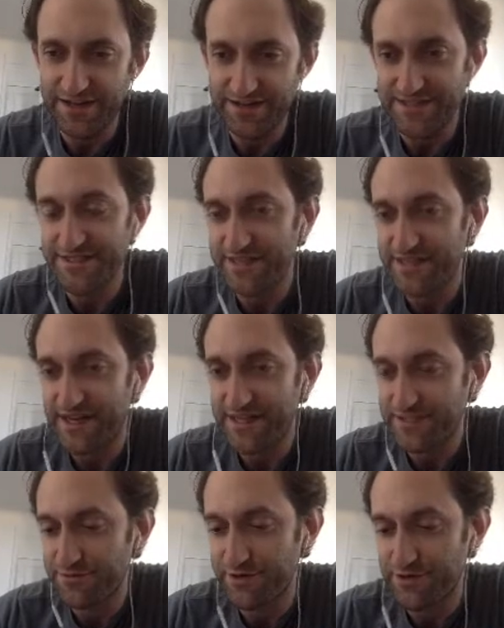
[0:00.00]
this is a
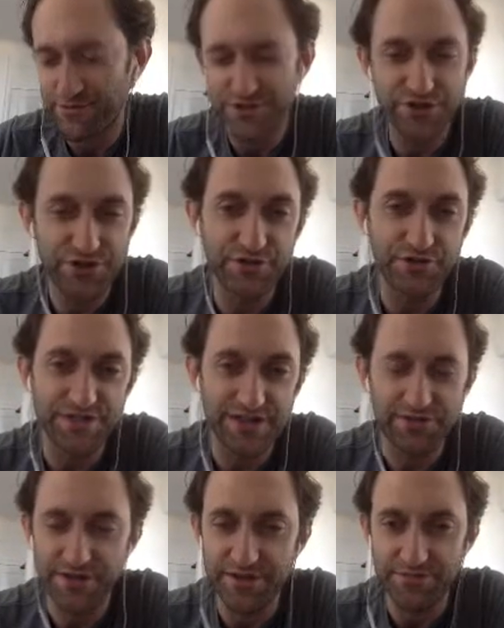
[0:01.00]
nice one, which could
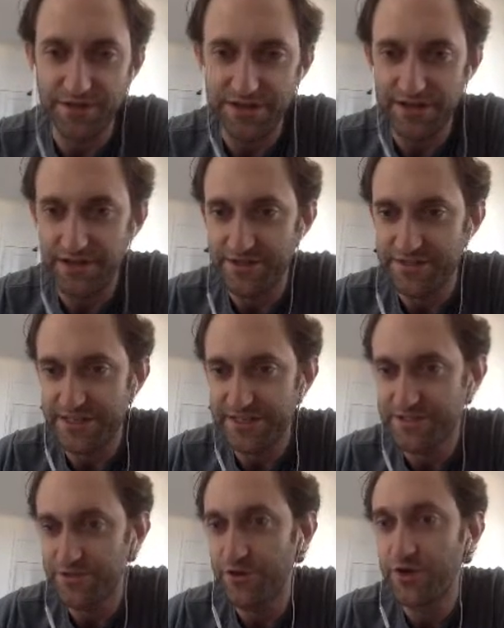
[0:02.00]
definitely be in other
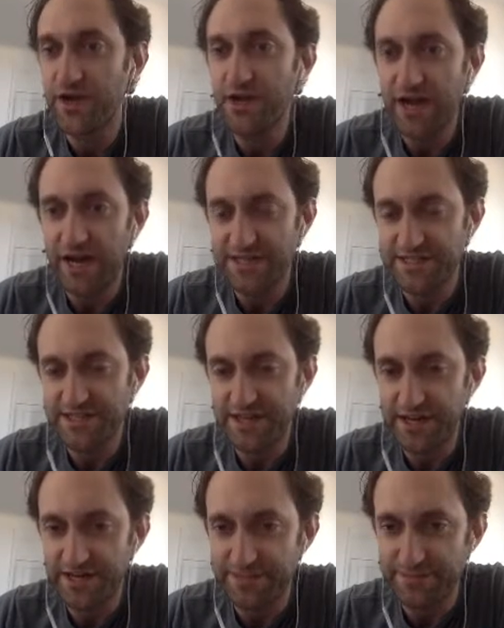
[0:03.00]
decks too,
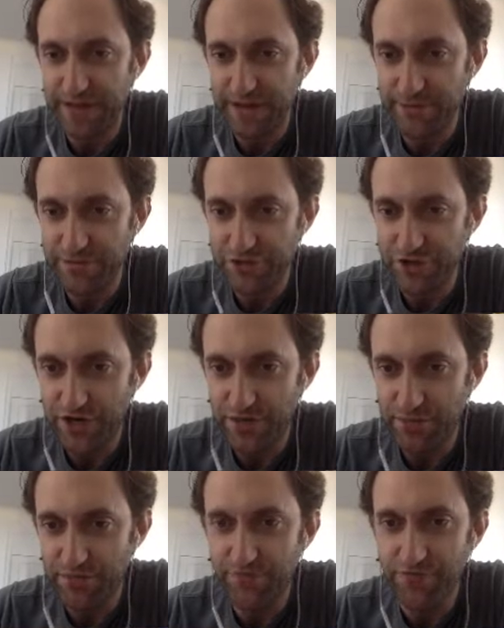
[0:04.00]
stick on his
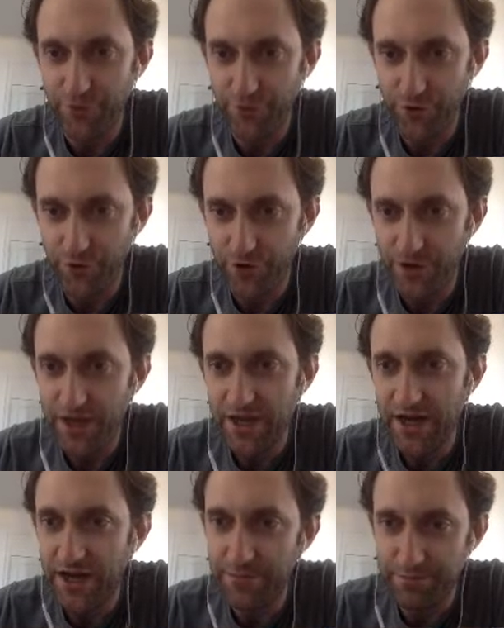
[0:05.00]
Magmatron before
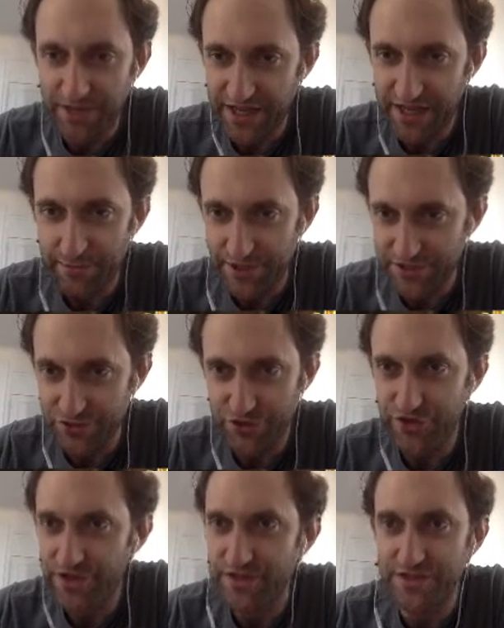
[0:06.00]
big game
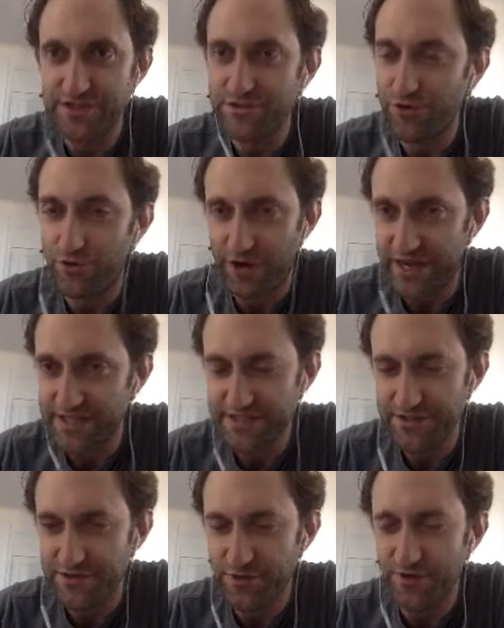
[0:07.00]
huntering it,
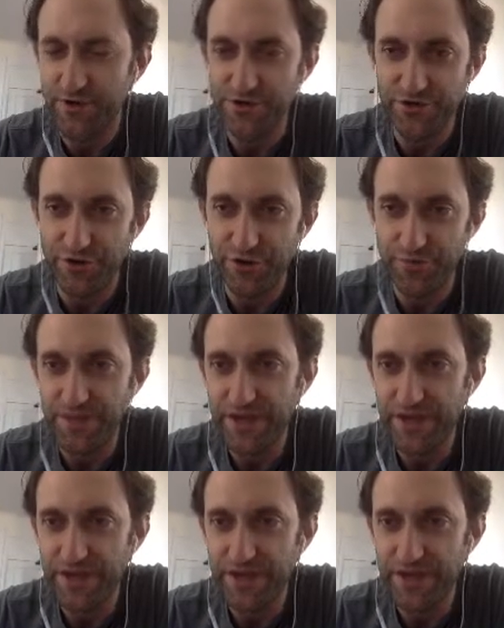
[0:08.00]
or you know,